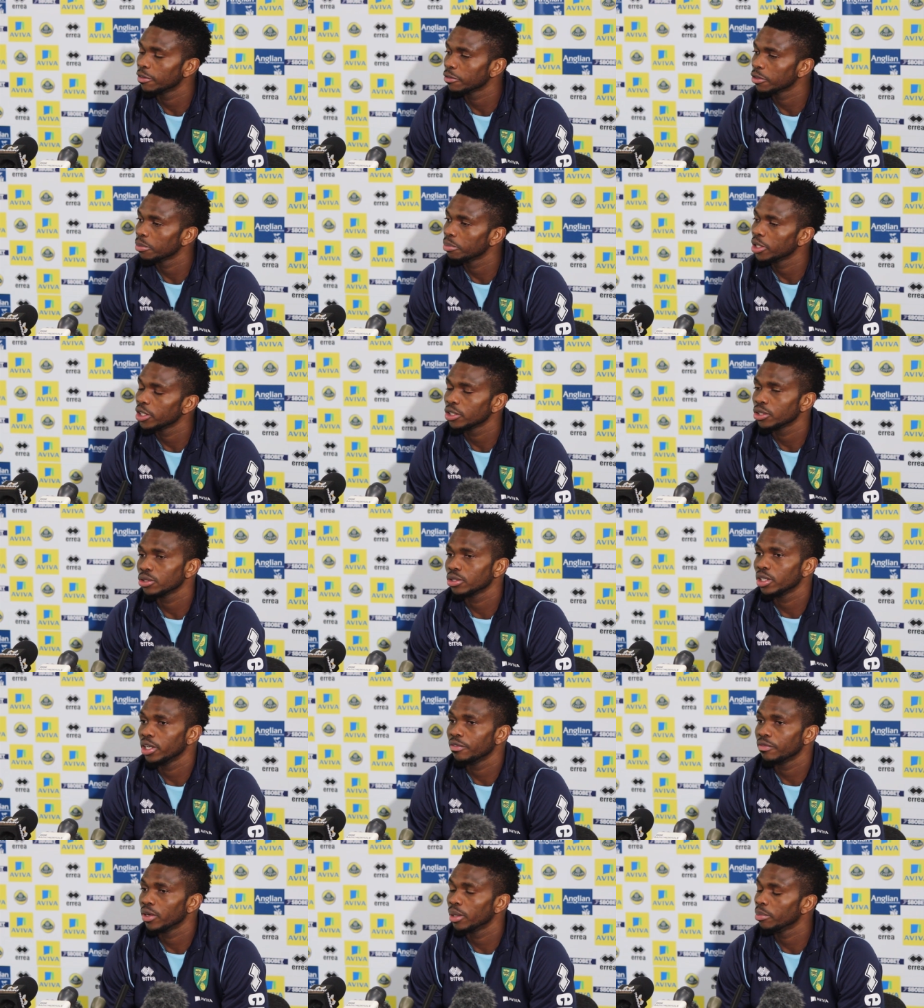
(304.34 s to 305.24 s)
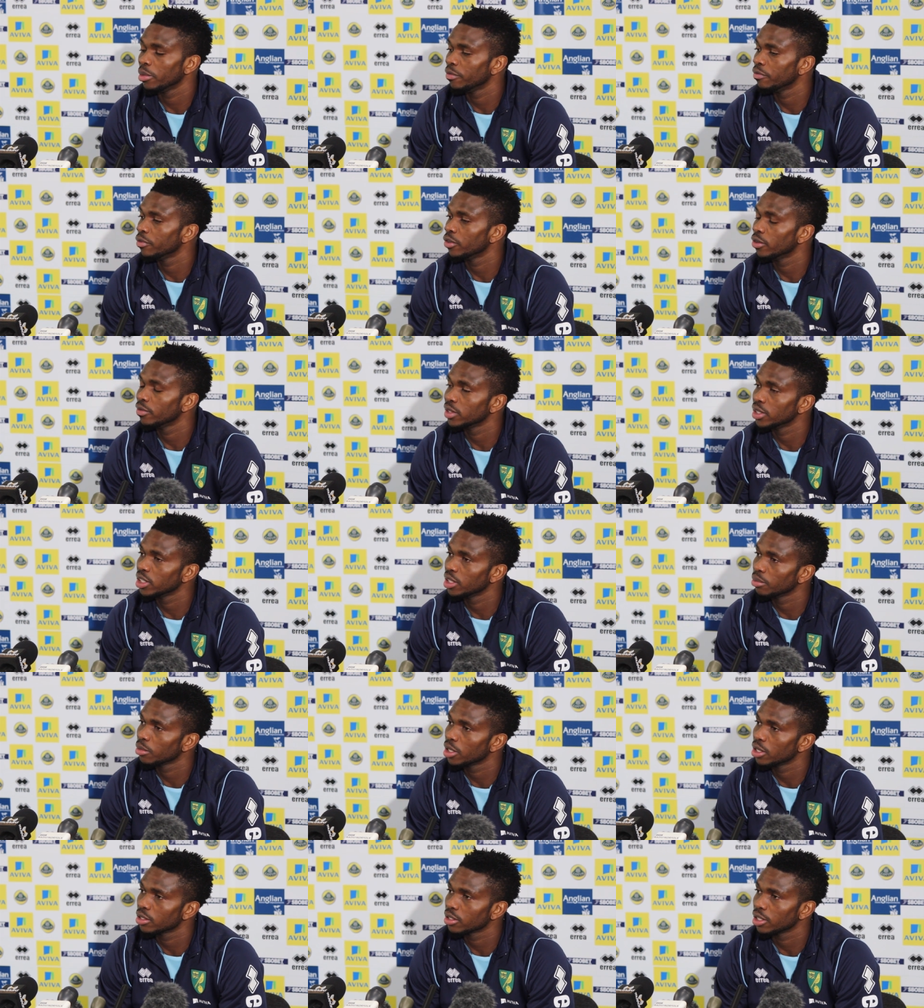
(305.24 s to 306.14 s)
I have to make sure that if I'm involved, the
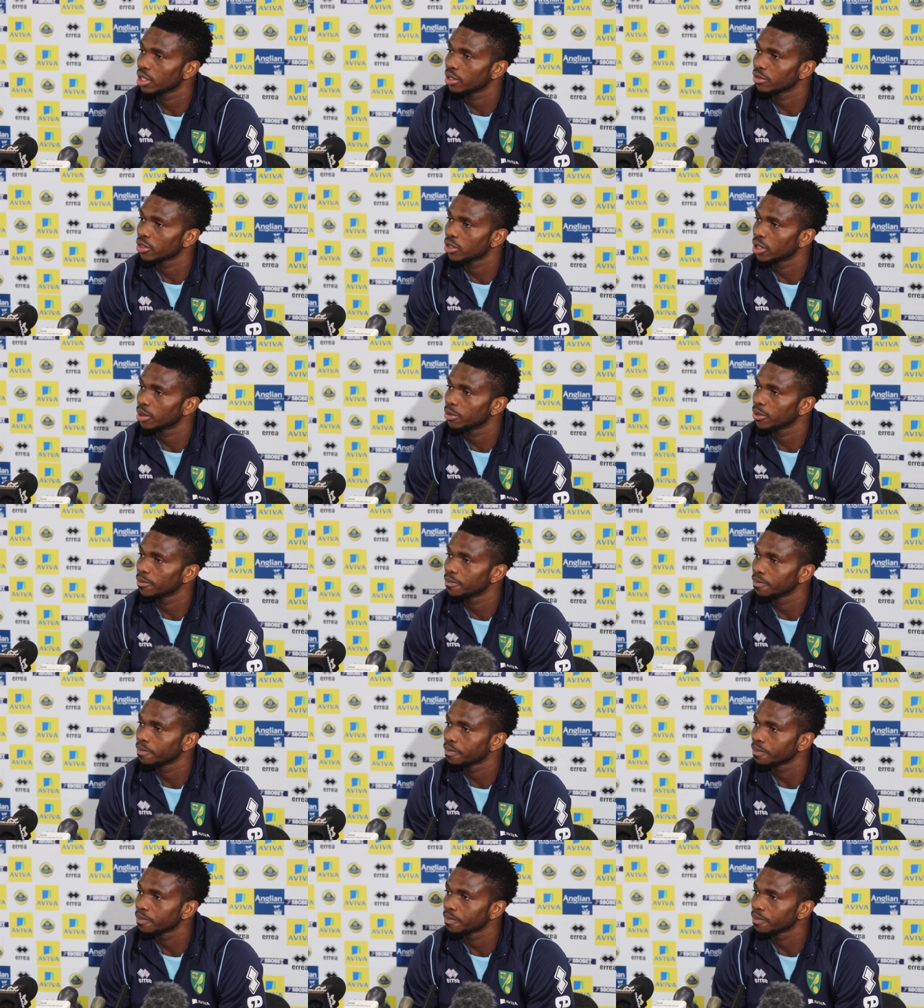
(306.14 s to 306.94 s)
team gets out of trouble.